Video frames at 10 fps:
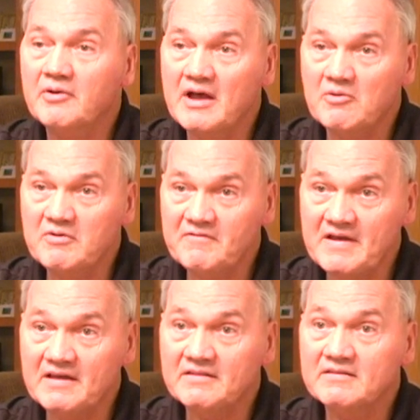How we
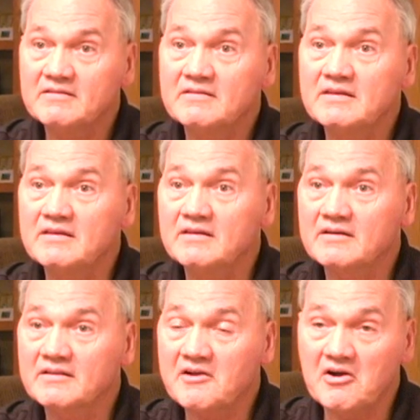found
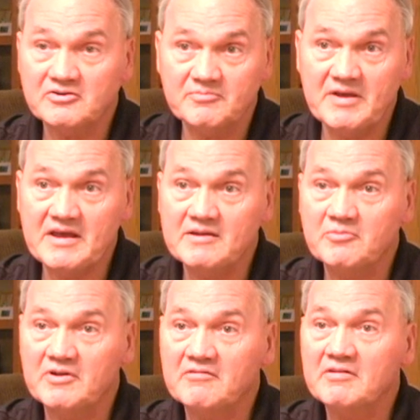the
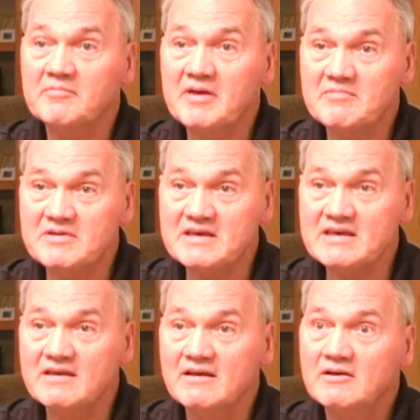contraband, whatever it may
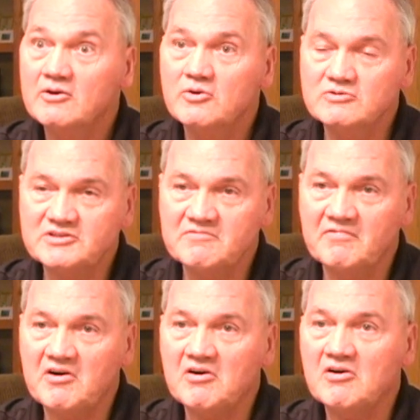be, who's
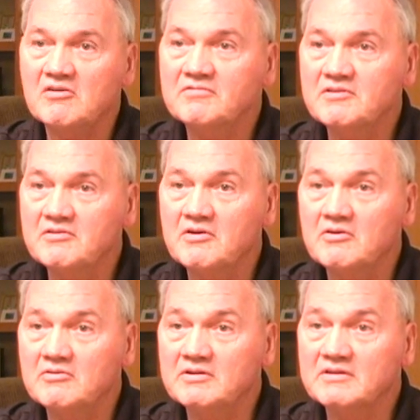involved,
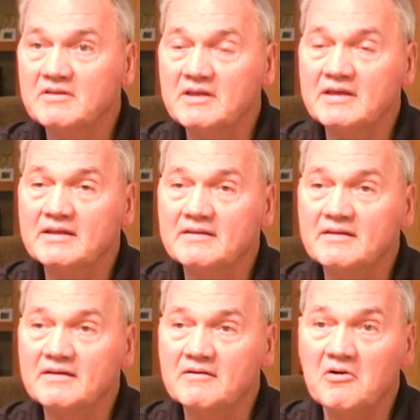
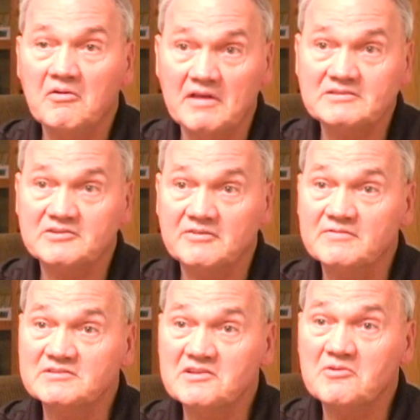and all that
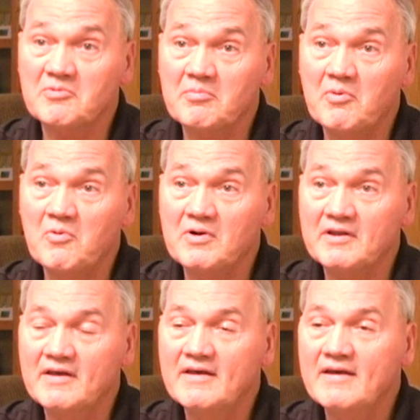stuff is in the report.